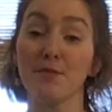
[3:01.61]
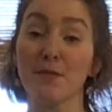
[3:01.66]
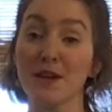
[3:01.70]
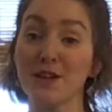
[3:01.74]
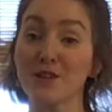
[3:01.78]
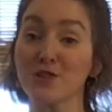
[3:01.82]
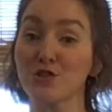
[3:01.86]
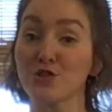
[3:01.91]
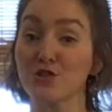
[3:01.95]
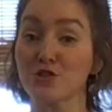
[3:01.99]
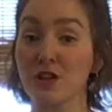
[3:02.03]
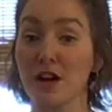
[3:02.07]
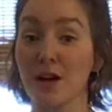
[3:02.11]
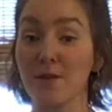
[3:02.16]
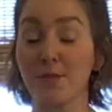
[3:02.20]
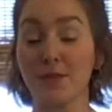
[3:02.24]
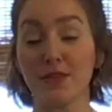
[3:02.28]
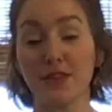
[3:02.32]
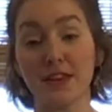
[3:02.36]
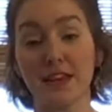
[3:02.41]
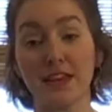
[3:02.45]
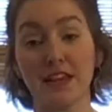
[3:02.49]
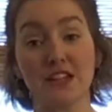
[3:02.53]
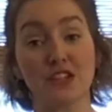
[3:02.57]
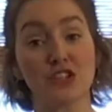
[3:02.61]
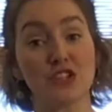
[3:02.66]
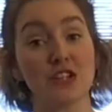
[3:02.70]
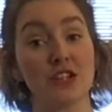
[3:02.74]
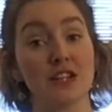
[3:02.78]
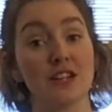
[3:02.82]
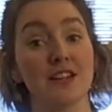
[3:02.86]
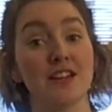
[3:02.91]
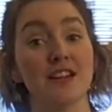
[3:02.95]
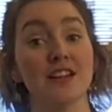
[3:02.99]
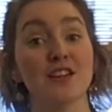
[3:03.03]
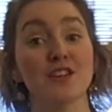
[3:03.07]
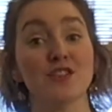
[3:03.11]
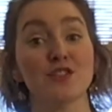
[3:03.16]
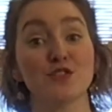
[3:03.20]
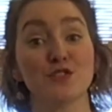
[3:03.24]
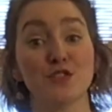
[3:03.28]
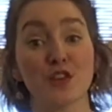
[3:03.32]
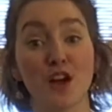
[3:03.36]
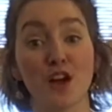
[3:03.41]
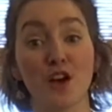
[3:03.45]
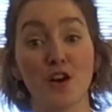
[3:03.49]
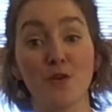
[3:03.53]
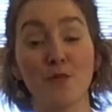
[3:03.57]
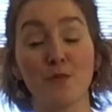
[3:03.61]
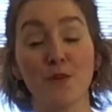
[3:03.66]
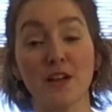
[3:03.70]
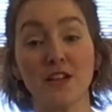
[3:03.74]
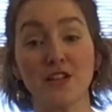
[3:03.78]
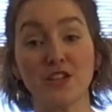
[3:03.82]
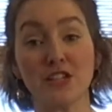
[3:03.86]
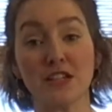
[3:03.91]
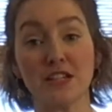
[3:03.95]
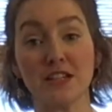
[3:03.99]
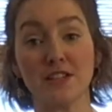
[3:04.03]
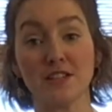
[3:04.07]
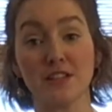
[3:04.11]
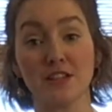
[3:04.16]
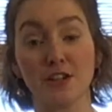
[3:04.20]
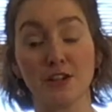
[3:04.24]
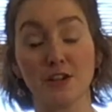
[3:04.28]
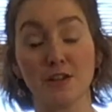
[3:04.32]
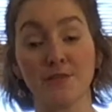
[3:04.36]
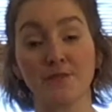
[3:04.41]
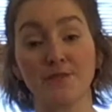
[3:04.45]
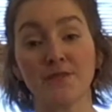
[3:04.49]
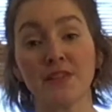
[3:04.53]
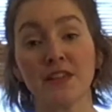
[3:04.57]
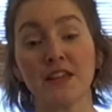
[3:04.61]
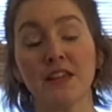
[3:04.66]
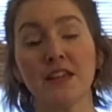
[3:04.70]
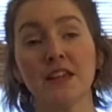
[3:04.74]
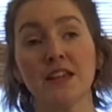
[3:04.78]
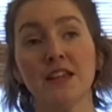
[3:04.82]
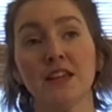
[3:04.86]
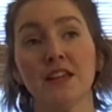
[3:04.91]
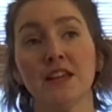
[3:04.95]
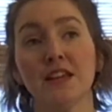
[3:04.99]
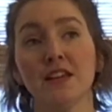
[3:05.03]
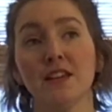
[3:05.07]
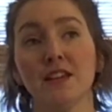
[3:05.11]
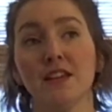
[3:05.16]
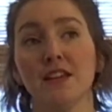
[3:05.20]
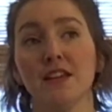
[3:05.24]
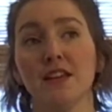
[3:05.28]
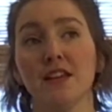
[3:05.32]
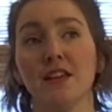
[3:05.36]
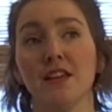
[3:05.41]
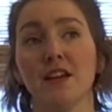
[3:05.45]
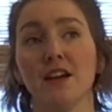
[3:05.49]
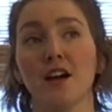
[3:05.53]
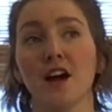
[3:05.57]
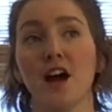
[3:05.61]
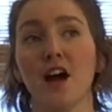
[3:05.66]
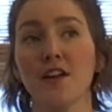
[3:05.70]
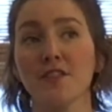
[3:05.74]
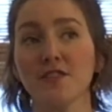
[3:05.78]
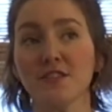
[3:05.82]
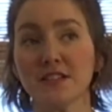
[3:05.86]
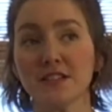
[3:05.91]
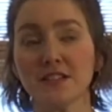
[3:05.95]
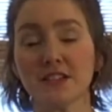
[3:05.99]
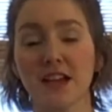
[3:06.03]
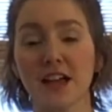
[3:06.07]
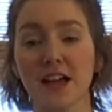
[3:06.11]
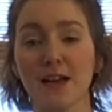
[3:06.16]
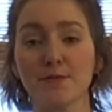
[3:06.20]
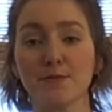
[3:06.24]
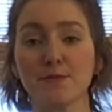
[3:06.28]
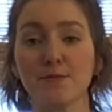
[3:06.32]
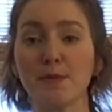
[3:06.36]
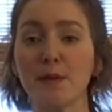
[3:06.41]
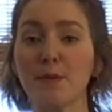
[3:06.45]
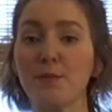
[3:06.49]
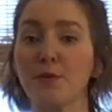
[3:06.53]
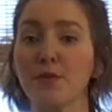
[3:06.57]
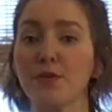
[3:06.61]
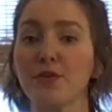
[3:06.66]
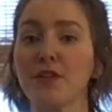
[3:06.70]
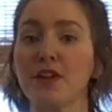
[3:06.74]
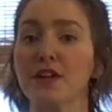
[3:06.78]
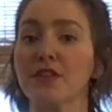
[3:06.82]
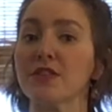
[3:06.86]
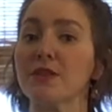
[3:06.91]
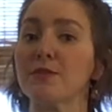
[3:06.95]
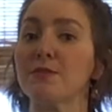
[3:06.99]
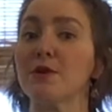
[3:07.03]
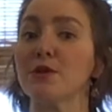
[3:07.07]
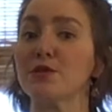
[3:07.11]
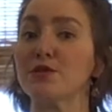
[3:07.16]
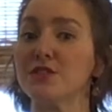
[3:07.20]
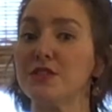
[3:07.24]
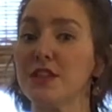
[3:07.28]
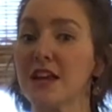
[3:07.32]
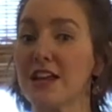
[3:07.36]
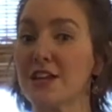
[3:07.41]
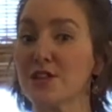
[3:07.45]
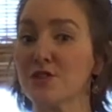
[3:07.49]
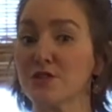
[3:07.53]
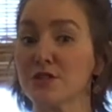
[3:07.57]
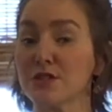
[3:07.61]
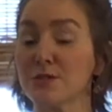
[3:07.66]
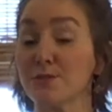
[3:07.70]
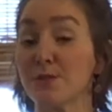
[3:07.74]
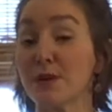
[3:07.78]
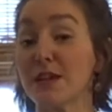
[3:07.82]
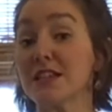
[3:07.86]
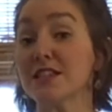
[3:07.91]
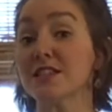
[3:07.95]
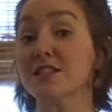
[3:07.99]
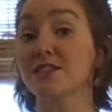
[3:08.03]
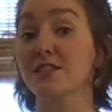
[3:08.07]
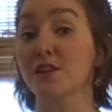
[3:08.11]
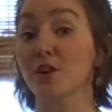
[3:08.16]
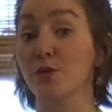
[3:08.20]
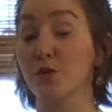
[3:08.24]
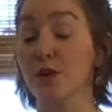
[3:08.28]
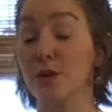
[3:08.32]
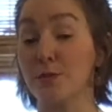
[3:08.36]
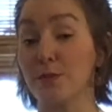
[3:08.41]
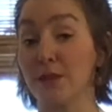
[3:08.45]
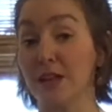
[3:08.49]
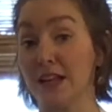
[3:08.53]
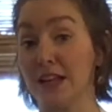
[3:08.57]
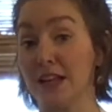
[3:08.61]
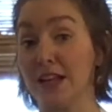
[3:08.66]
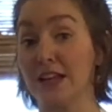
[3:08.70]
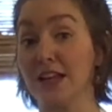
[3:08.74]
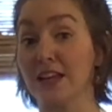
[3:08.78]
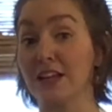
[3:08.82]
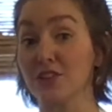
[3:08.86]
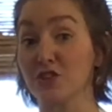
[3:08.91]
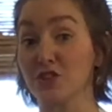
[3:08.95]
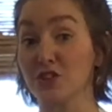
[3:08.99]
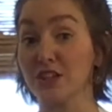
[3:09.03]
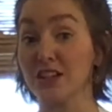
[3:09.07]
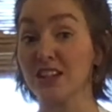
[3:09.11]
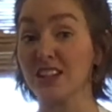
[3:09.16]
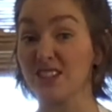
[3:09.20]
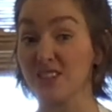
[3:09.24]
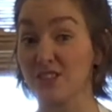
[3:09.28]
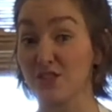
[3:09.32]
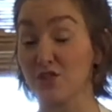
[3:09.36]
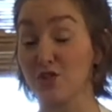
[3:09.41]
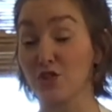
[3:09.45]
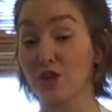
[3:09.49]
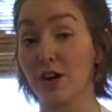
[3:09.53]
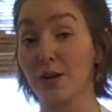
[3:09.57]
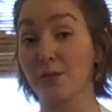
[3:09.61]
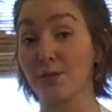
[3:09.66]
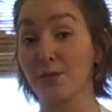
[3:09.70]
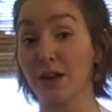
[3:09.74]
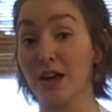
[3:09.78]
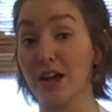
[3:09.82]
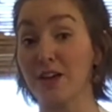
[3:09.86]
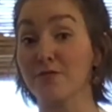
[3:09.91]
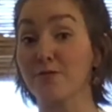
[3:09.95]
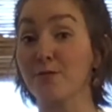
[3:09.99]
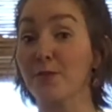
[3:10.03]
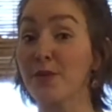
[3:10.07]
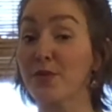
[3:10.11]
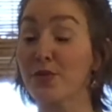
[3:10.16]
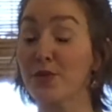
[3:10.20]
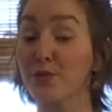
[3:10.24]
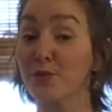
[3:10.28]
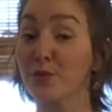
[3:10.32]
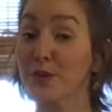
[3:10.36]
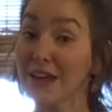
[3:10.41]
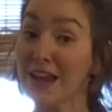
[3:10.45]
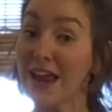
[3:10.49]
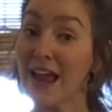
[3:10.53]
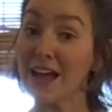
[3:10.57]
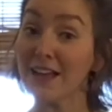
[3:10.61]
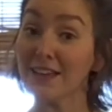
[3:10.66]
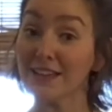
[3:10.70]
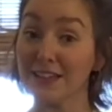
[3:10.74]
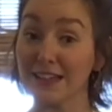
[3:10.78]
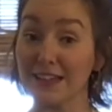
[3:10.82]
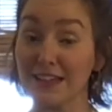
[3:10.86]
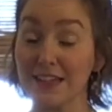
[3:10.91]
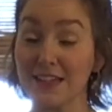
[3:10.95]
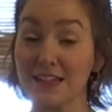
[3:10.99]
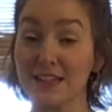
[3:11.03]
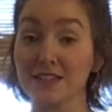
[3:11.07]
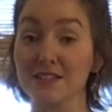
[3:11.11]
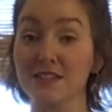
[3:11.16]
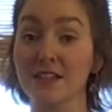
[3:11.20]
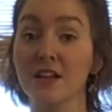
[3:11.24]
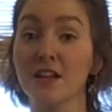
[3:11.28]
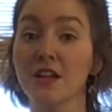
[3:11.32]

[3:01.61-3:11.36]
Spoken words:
makes your job in the kitchen so much easier. Oftentimes, people think the most dangerous piece of equipment in a kitchen is a sharp knife, but the reality is